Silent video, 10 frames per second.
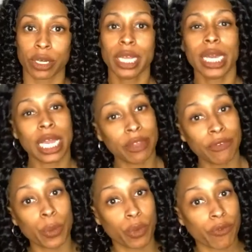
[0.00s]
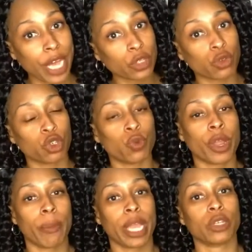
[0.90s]
And event professionals, you want to
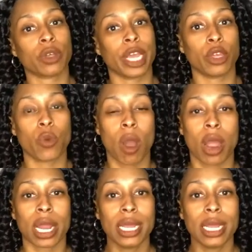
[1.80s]
make sure that you are